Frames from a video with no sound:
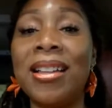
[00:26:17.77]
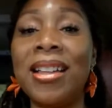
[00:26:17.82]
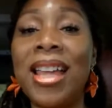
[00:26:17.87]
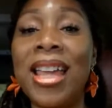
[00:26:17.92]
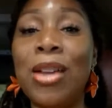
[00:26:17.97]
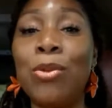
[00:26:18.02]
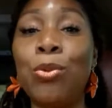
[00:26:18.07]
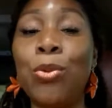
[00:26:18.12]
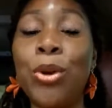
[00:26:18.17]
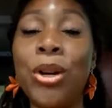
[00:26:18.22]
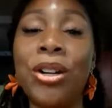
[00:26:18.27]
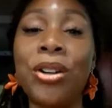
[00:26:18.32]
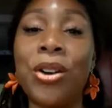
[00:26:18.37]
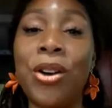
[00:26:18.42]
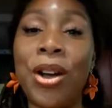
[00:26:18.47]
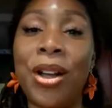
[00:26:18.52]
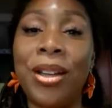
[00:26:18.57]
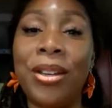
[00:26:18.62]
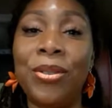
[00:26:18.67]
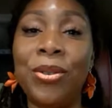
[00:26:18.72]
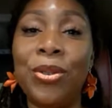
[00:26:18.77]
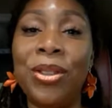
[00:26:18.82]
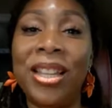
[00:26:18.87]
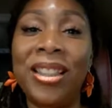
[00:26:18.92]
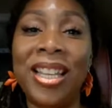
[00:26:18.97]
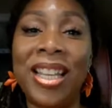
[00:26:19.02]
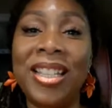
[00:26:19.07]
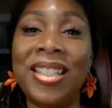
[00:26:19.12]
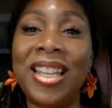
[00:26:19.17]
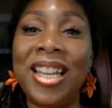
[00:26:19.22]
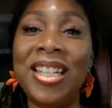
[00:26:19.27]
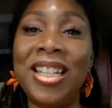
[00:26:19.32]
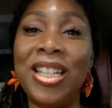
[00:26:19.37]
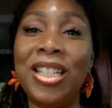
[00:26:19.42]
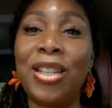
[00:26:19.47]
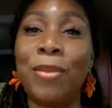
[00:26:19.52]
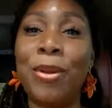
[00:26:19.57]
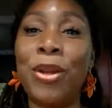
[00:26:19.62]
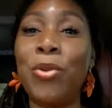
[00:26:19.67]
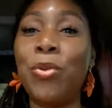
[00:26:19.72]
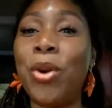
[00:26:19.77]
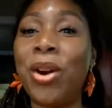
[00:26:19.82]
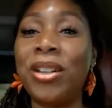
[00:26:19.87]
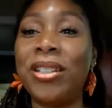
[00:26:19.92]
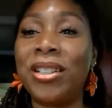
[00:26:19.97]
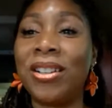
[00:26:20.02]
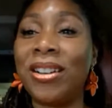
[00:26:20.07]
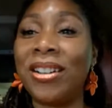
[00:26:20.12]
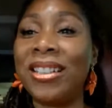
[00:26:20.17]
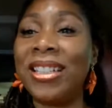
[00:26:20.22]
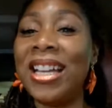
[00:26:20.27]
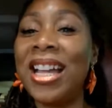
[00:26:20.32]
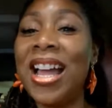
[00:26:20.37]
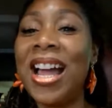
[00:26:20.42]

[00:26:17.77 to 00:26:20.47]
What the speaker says: and work on the things that need to be worked on.